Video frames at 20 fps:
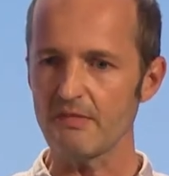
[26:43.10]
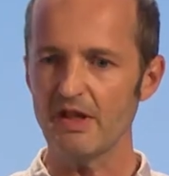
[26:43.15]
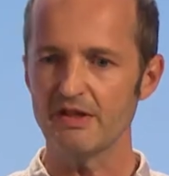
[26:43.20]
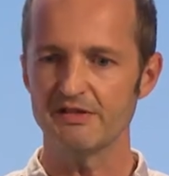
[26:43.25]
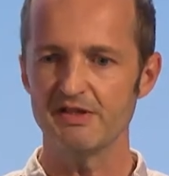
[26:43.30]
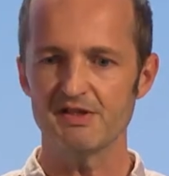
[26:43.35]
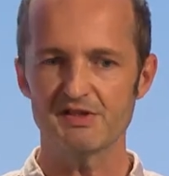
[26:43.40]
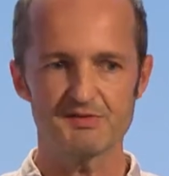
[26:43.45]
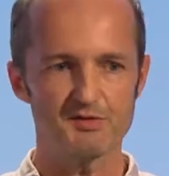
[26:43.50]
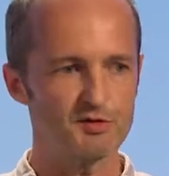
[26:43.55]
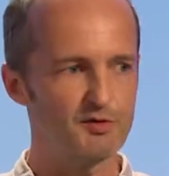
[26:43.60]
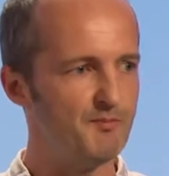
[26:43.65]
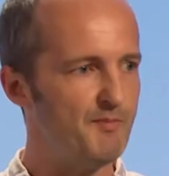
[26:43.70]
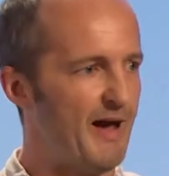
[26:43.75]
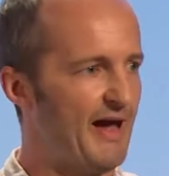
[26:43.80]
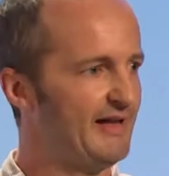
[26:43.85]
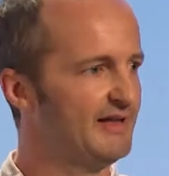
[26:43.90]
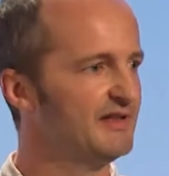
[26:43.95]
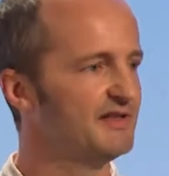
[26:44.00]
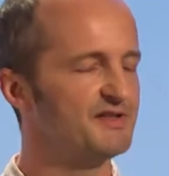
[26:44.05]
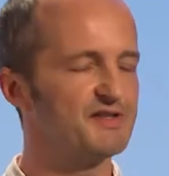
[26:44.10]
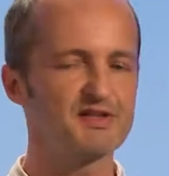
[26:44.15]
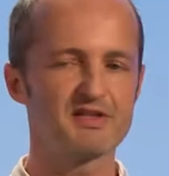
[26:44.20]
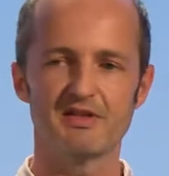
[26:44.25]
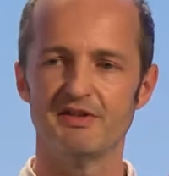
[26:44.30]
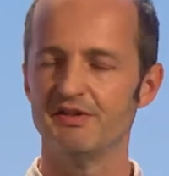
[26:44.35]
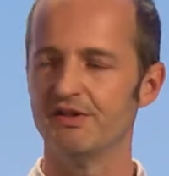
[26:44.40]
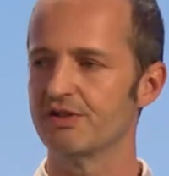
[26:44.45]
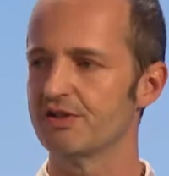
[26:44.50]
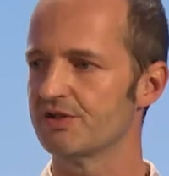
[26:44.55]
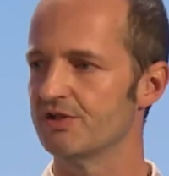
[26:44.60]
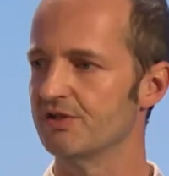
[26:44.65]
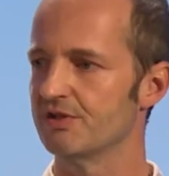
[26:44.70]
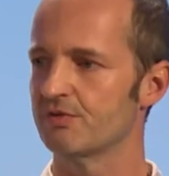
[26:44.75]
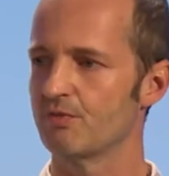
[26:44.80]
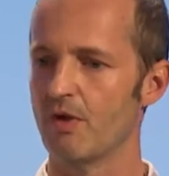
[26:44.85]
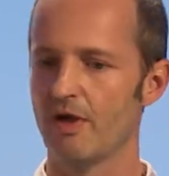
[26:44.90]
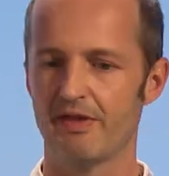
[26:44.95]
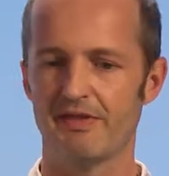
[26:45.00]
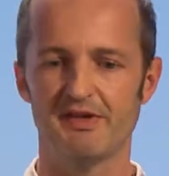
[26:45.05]
these sort of balance
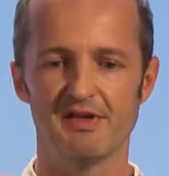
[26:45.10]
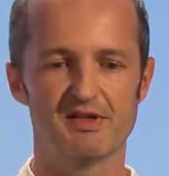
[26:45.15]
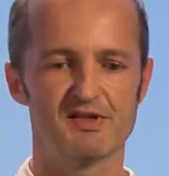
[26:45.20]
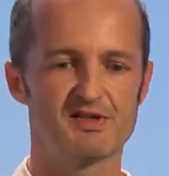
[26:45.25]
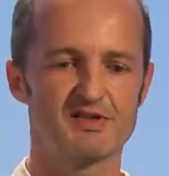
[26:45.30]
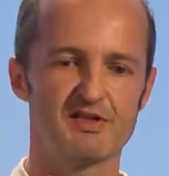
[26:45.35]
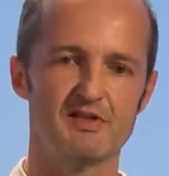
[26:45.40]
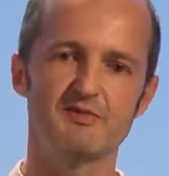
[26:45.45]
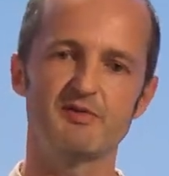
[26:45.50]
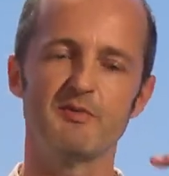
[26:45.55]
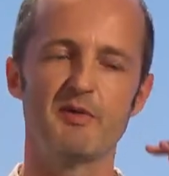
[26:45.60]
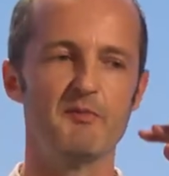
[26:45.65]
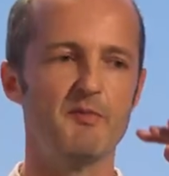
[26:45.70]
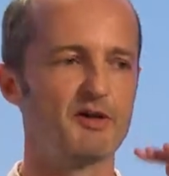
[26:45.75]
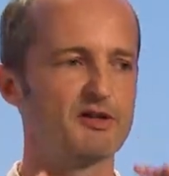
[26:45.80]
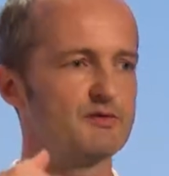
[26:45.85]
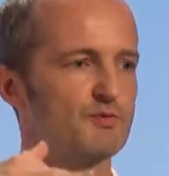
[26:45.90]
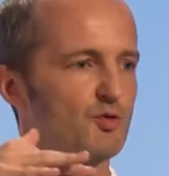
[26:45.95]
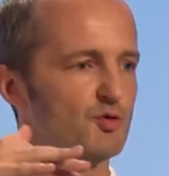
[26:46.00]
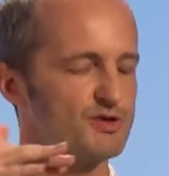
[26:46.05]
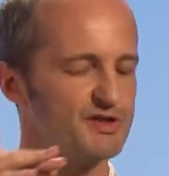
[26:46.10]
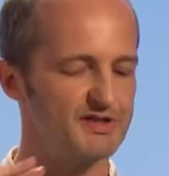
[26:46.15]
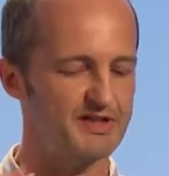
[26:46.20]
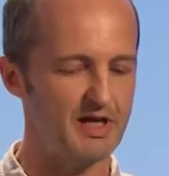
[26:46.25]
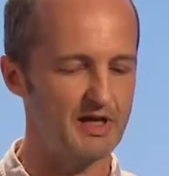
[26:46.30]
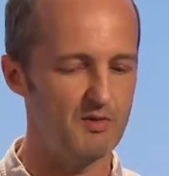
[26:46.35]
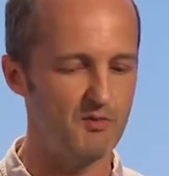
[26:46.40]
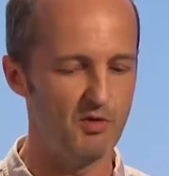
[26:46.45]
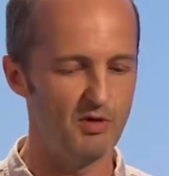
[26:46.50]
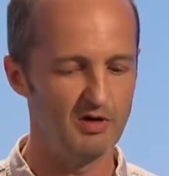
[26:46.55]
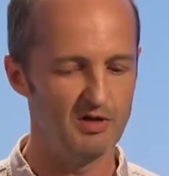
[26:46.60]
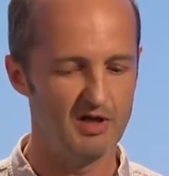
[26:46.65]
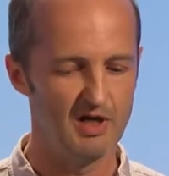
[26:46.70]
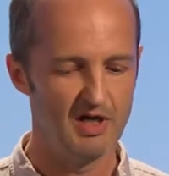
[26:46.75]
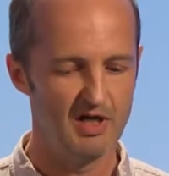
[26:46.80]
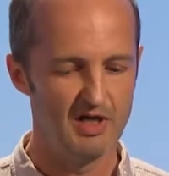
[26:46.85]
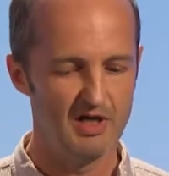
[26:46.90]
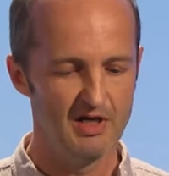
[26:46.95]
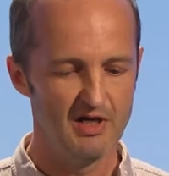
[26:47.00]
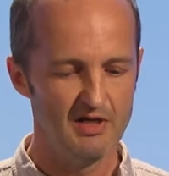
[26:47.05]
conditions where things seem to be much more stable.
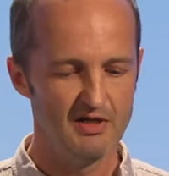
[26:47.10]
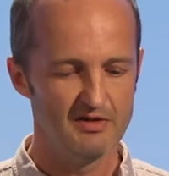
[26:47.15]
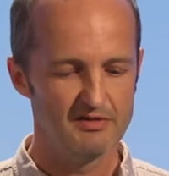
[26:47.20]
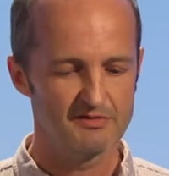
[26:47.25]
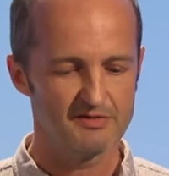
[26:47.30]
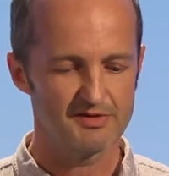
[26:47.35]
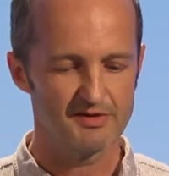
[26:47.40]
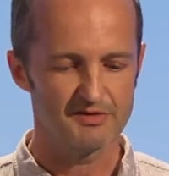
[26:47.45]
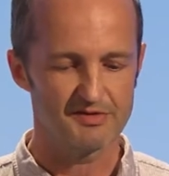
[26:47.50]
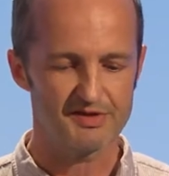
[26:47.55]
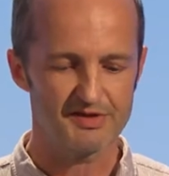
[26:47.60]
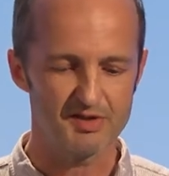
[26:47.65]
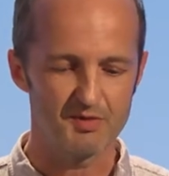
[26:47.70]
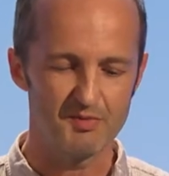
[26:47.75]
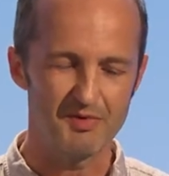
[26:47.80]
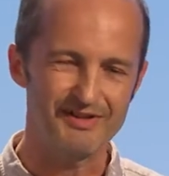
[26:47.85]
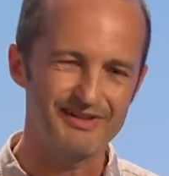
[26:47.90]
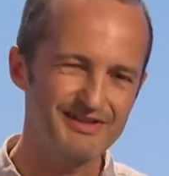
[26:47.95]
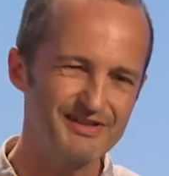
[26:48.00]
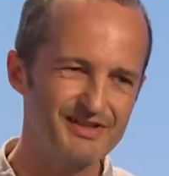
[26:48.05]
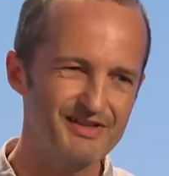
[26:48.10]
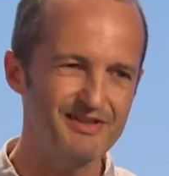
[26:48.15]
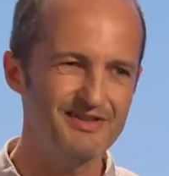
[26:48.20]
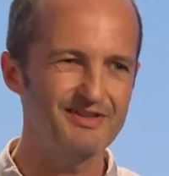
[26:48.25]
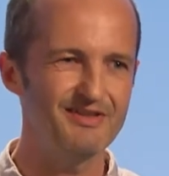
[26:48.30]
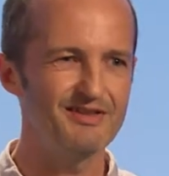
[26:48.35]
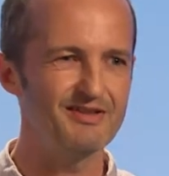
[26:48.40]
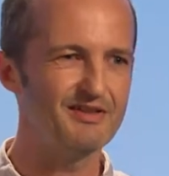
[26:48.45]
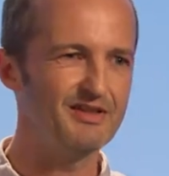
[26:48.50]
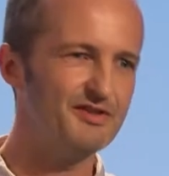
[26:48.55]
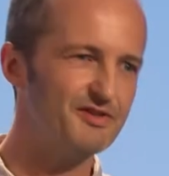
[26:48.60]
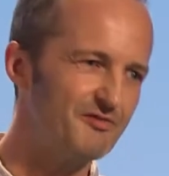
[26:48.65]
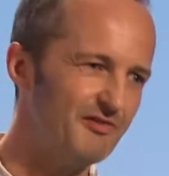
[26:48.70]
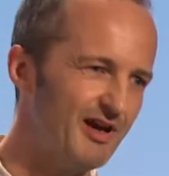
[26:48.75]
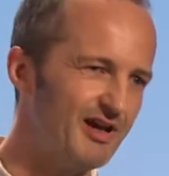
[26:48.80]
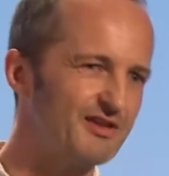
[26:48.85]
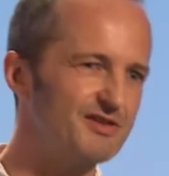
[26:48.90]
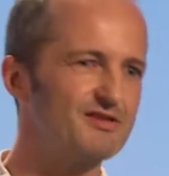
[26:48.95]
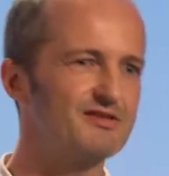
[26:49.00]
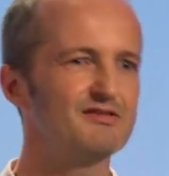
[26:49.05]
So stability,
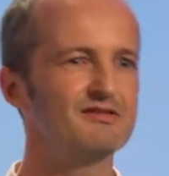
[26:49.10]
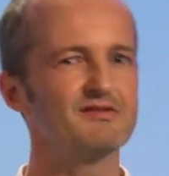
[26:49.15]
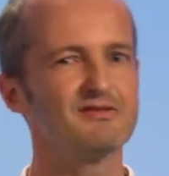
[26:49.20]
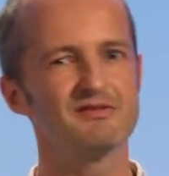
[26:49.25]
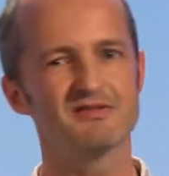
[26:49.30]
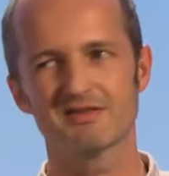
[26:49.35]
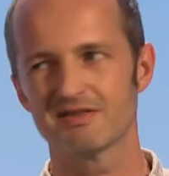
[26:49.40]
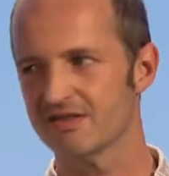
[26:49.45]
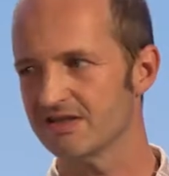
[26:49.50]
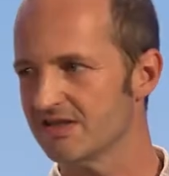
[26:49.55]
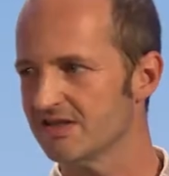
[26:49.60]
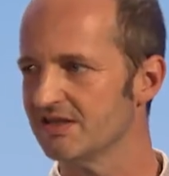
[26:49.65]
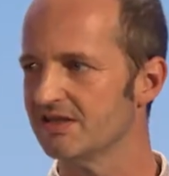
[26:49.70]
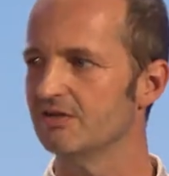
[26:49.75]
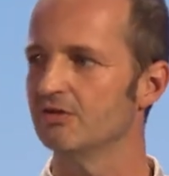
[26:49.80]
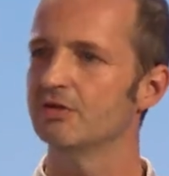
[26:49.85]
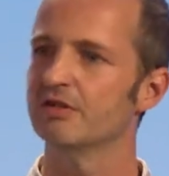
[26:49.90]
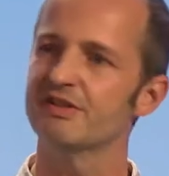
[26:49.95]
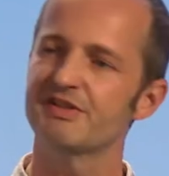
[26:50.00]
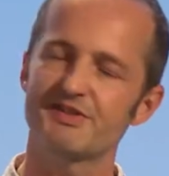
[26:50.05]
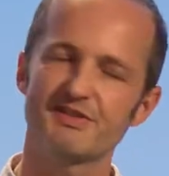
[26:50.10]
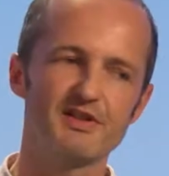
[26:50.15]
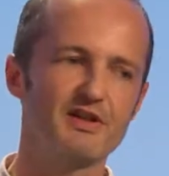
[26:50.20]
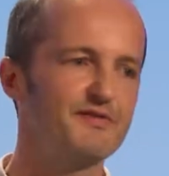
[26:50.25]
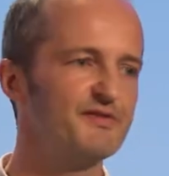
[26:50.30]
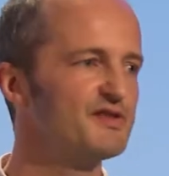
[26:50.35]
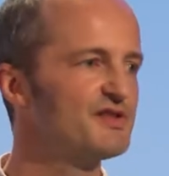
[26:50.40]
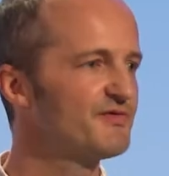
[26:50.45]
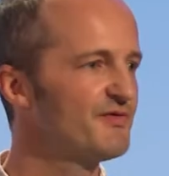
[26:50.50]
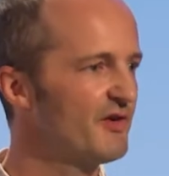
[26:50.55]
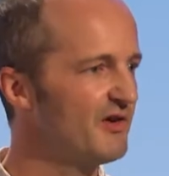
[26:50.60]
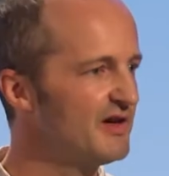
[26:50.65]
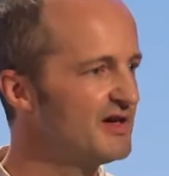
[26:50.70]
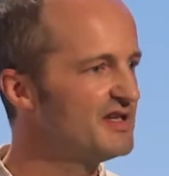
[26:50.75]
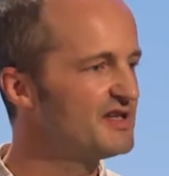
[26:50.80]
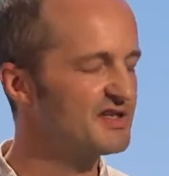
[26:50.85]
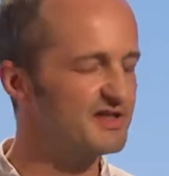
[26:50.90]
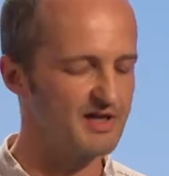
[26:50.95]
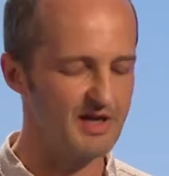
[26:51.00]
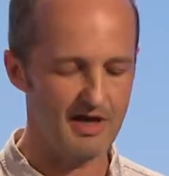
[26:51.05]
interactions, all this stuff is
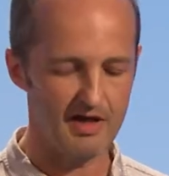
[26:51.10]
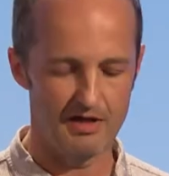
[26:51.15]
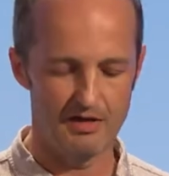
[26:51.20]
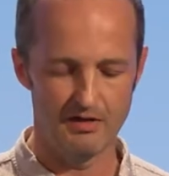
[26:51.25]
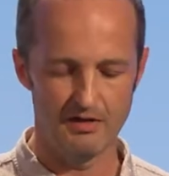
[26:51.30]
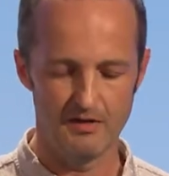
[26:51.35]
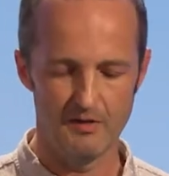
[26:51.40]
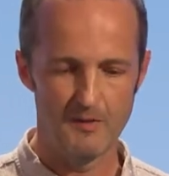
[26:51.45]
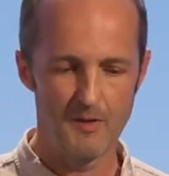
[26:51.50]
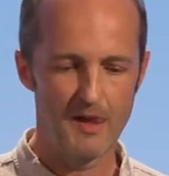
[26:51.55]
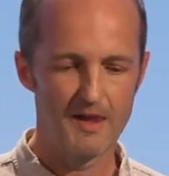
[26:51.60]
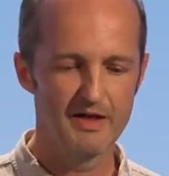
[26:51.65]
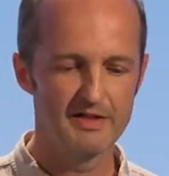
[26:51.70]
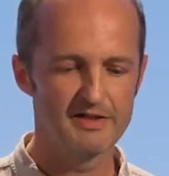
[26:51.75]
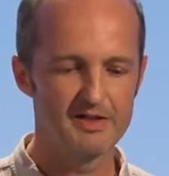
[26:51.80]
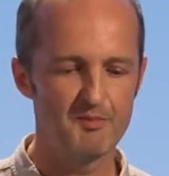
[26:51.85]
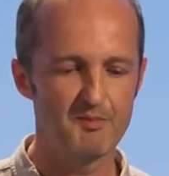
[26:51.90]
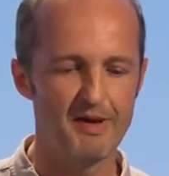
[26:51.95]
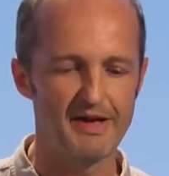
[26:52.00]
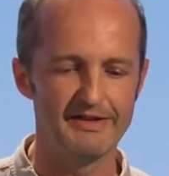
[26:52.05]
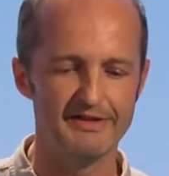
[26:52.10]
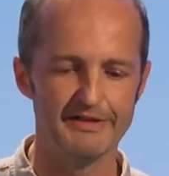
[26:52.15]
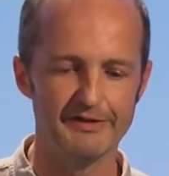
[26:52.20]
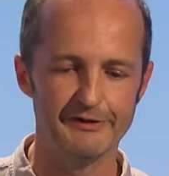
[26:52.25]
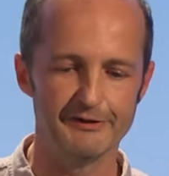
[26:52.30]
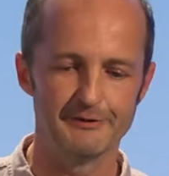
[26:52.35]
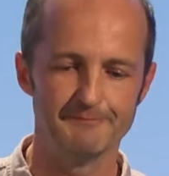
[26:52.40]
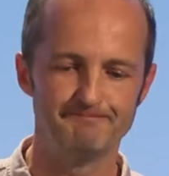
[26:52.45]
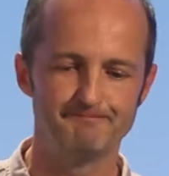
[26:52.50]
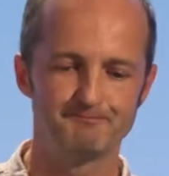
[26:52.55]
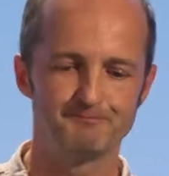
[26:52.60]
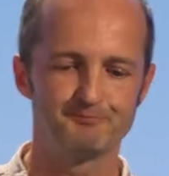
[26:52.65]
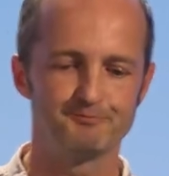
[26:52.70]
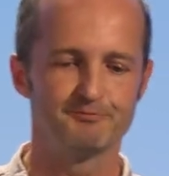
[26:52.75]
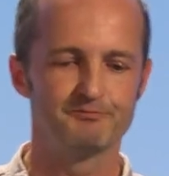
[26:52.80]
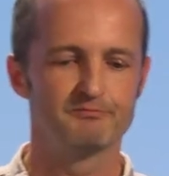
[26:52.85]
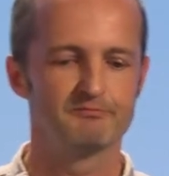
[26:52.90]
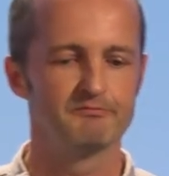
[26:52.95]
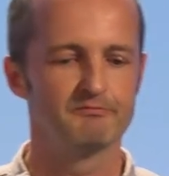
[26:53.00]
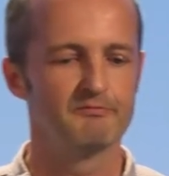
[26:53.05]
very scale dependent.
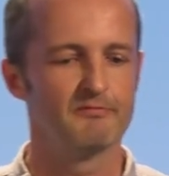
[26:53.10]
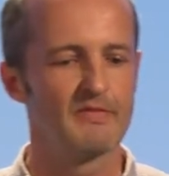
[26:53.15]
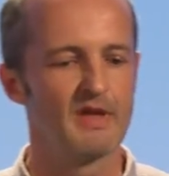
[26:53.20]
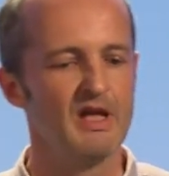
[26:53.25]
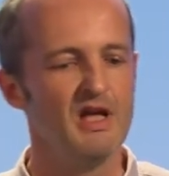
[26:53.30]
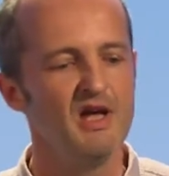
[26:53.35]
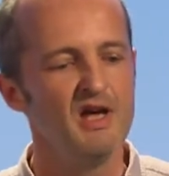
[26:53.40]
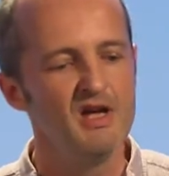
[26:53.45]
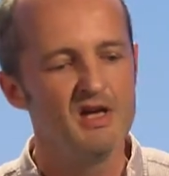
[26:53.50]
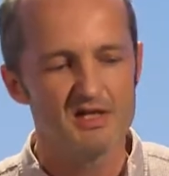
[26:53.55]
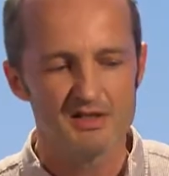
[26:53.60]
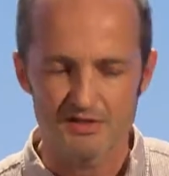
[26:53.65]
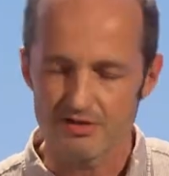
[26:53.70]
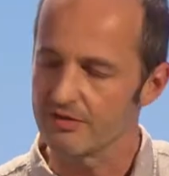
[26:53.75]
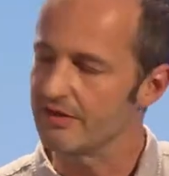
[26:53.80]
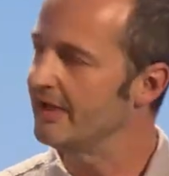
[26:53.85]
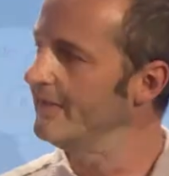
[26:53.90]
So